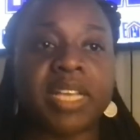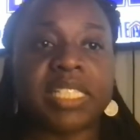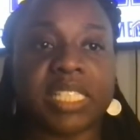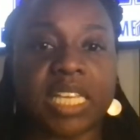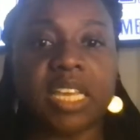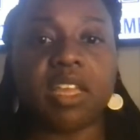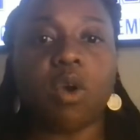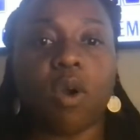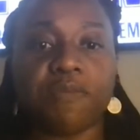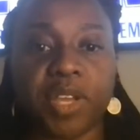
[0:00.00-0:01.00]
city,
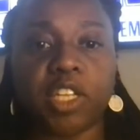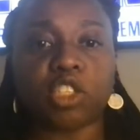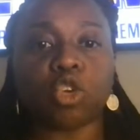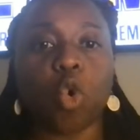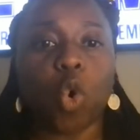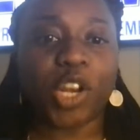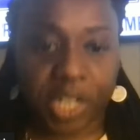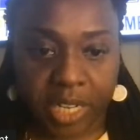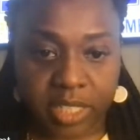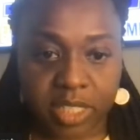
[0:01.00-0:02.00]
or village
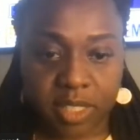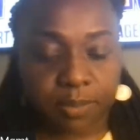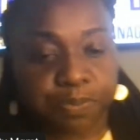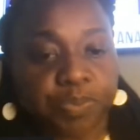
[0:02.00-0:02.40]
ordinance.